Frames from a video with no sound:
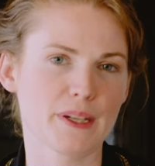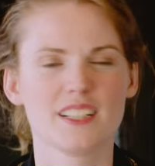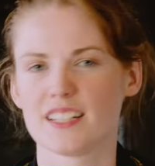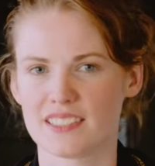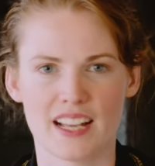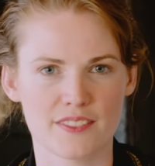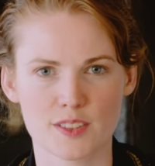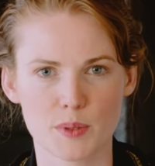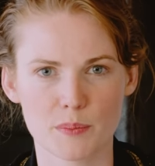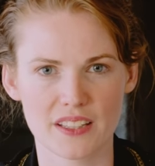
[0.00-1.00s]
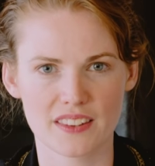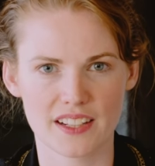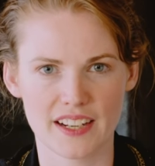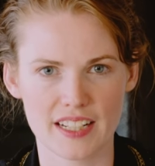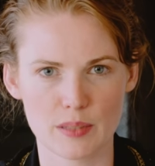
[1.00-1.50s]
but it doesn't have to be made
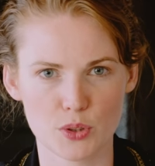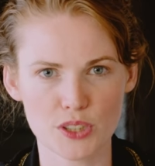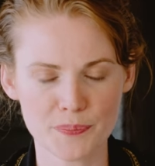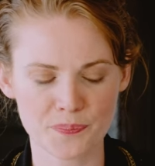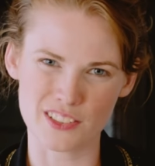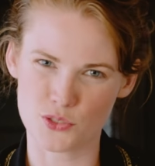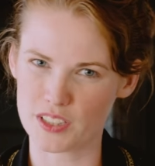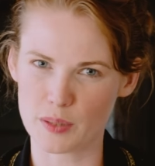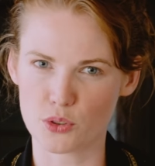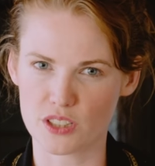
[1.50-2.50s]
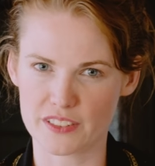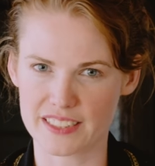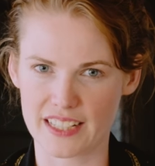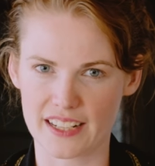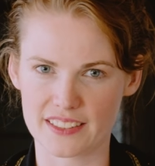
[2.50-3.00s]
there anymore. It's really more of a
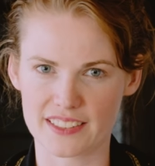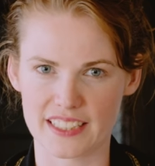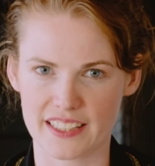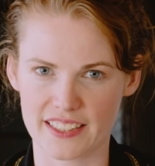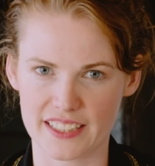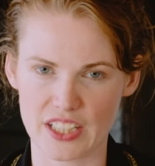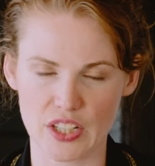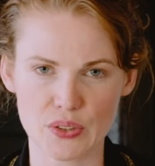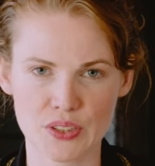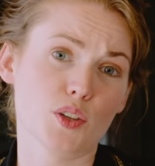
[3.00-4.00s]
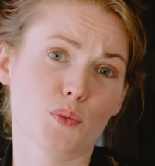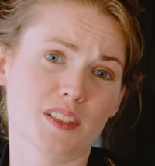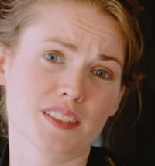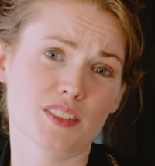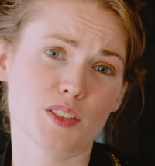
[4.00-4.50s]
stylistic thing now. The
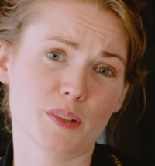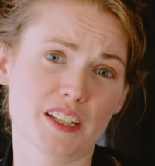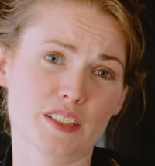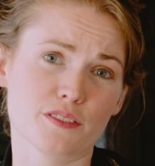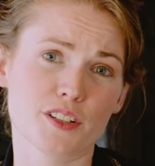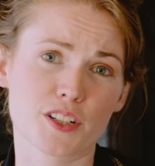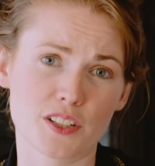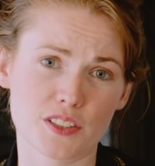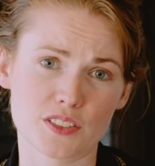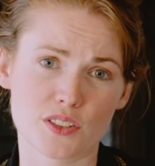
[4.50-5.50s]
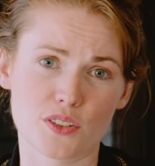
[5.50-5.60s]
ones that you might have heard